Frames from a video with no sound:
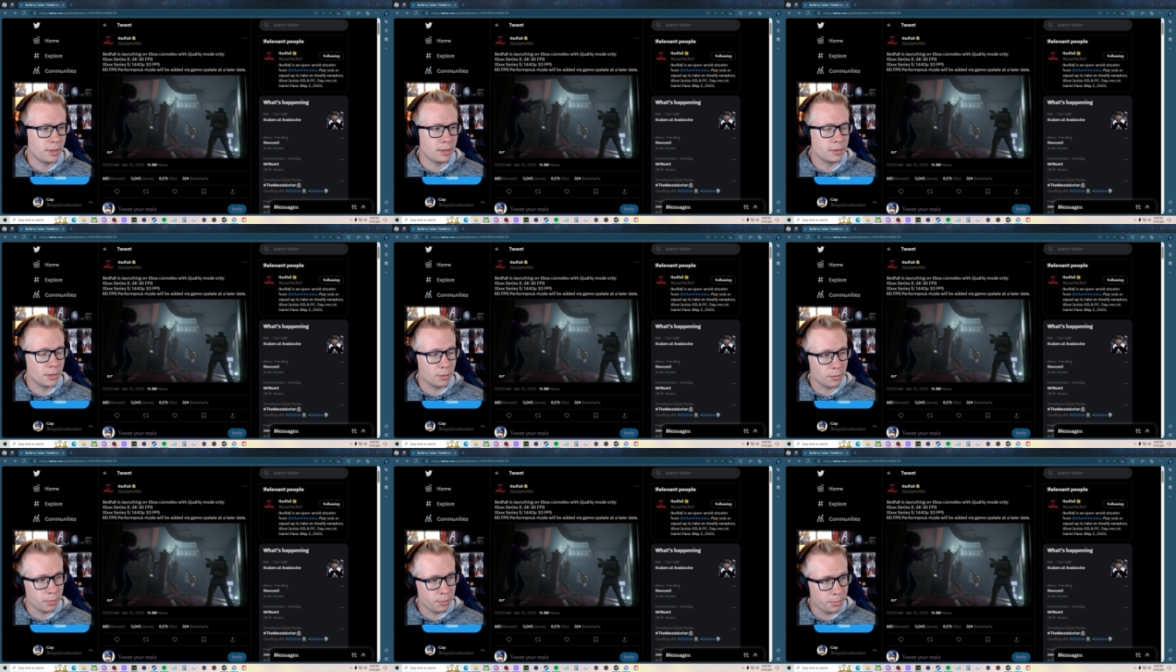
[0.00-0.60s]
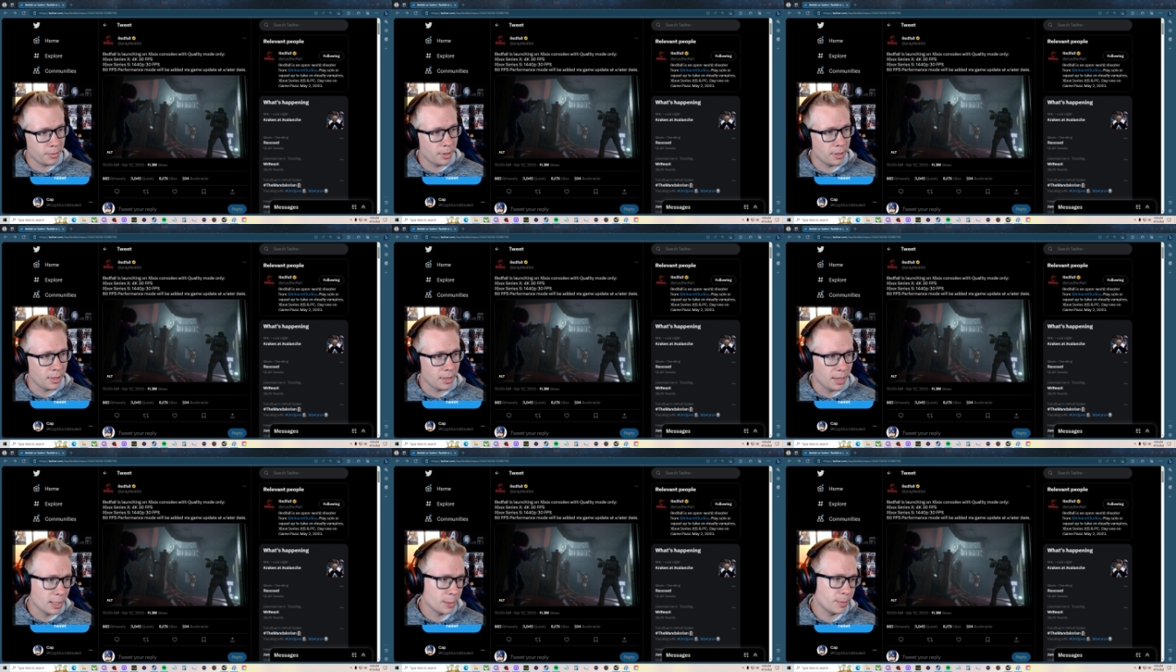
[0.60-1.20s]
So the
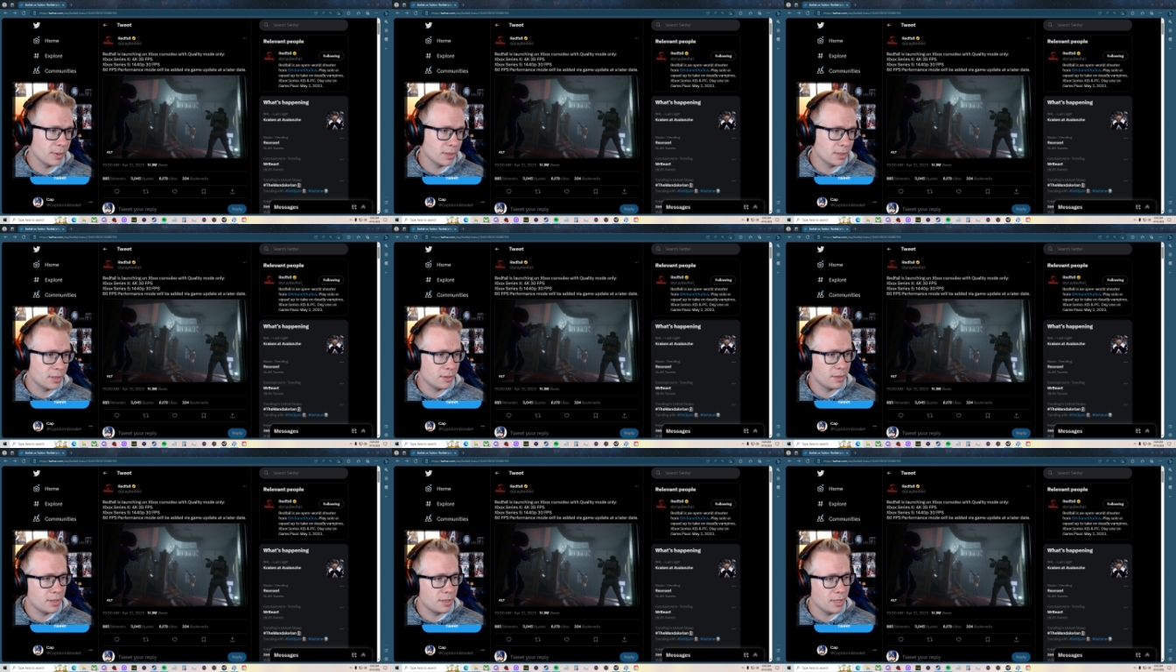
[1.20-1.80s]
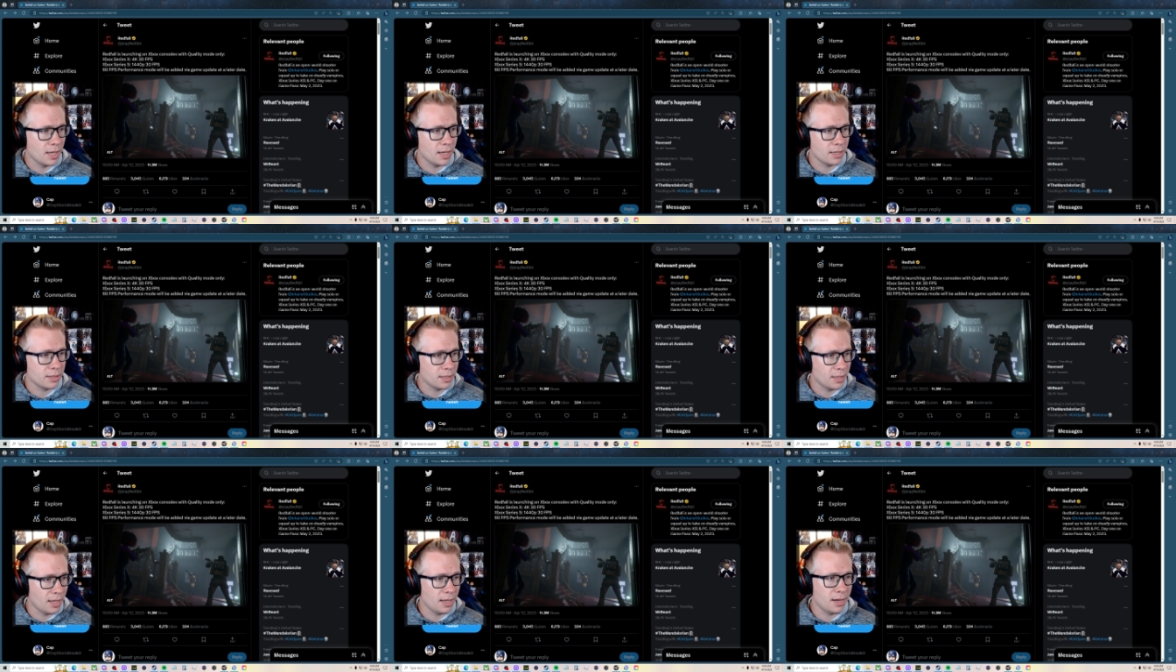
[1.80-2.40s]
Xbox Series X
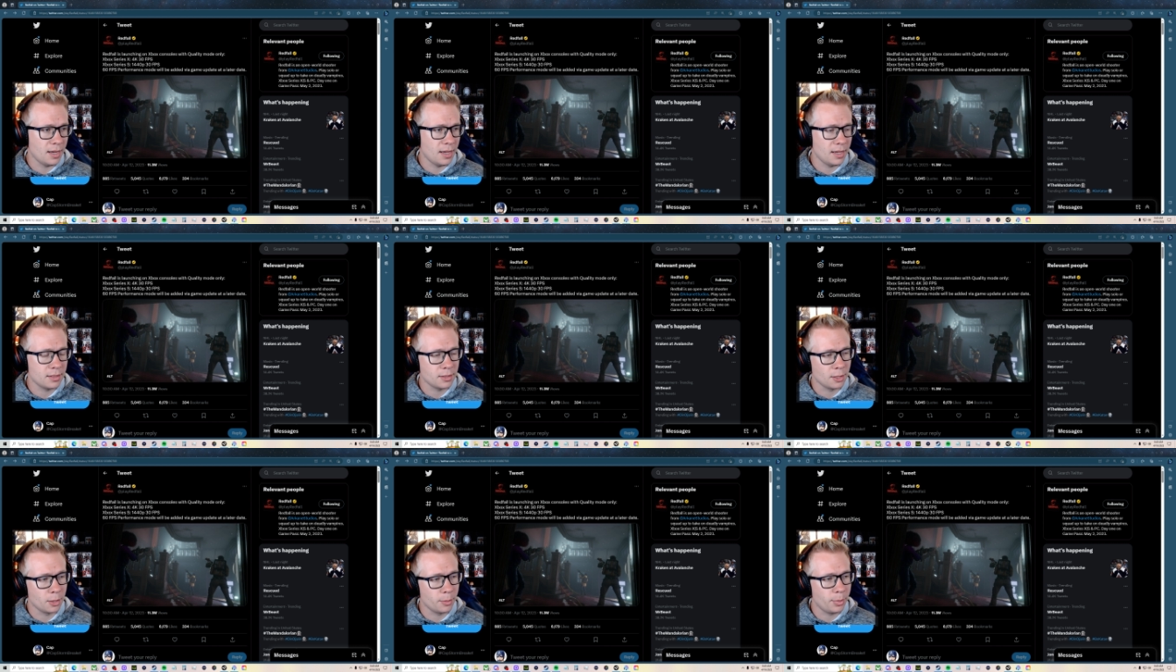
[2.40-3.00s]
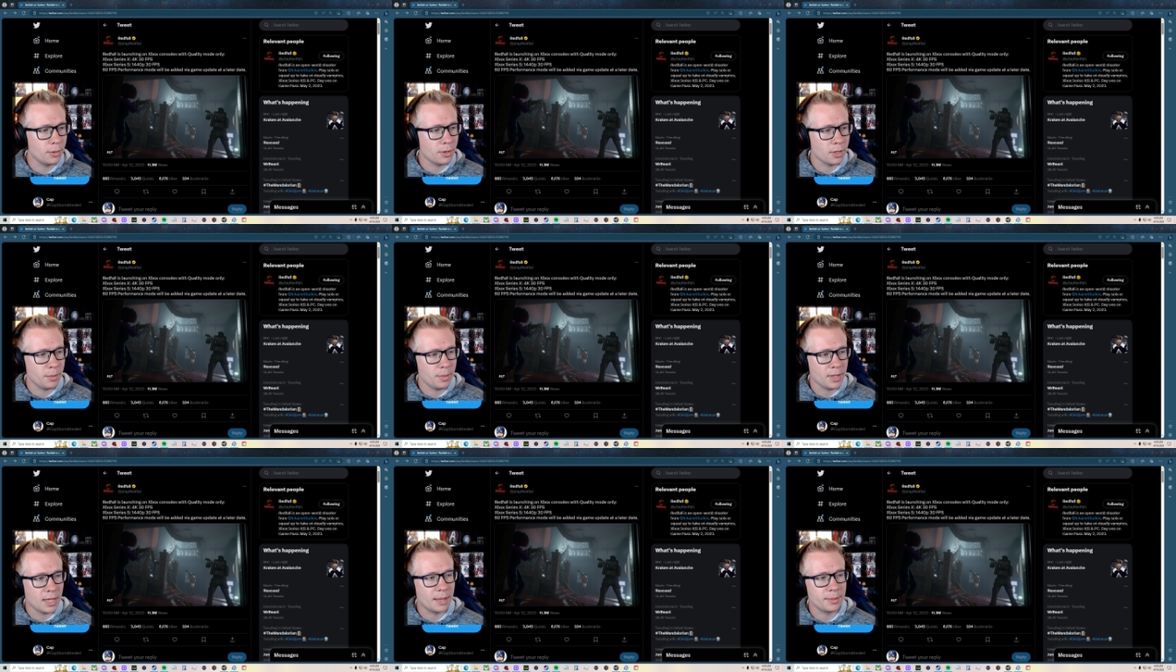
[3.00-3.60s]
and S are both going to
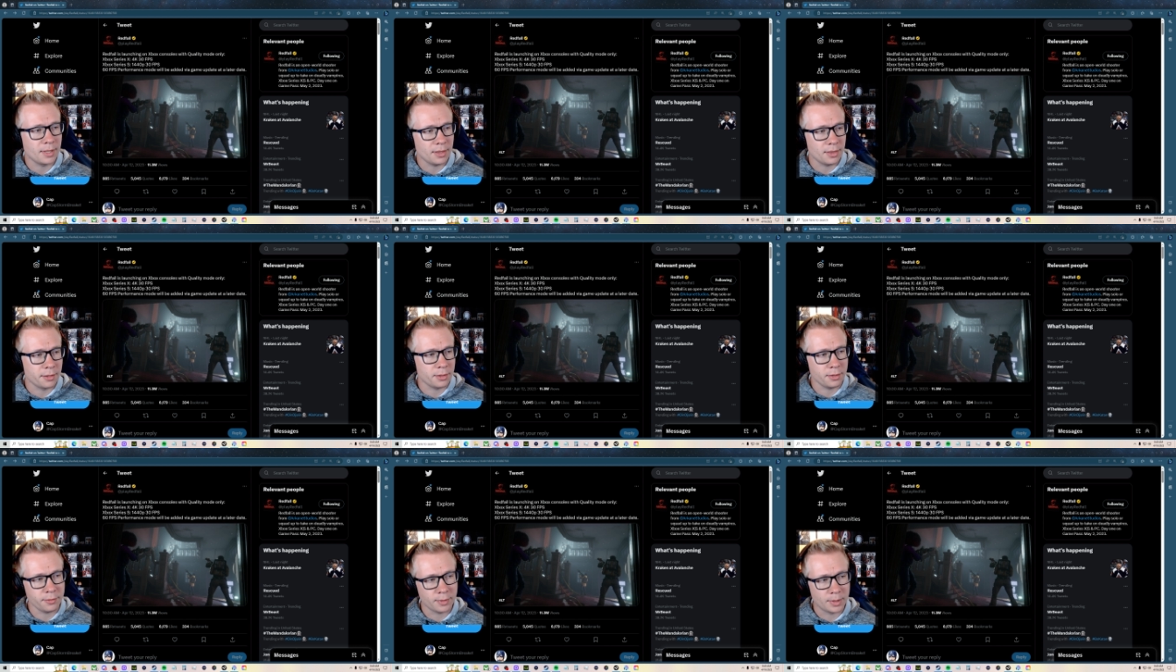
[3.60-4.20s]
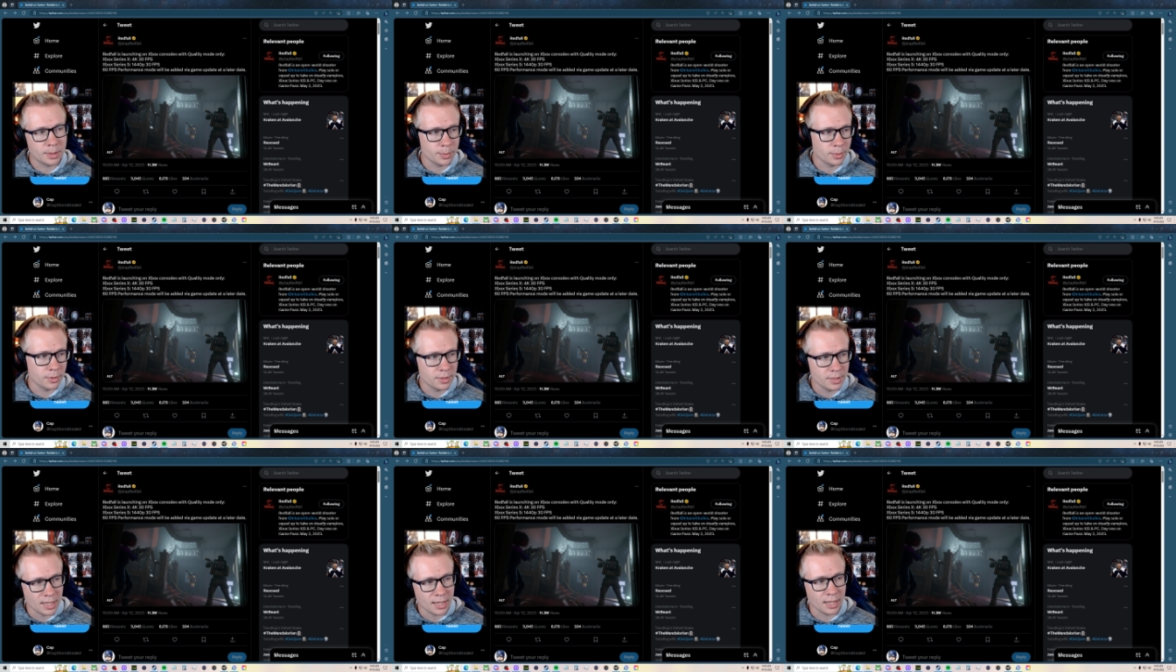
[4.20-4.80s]
be capped at 30 frames per
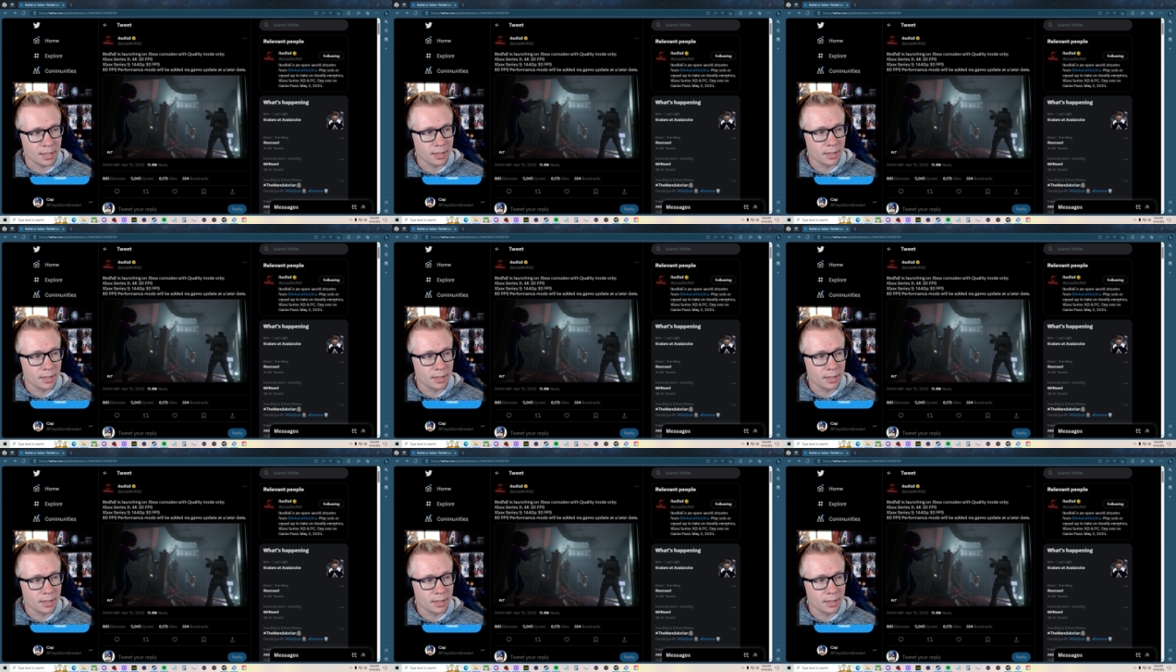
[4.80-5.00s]
second.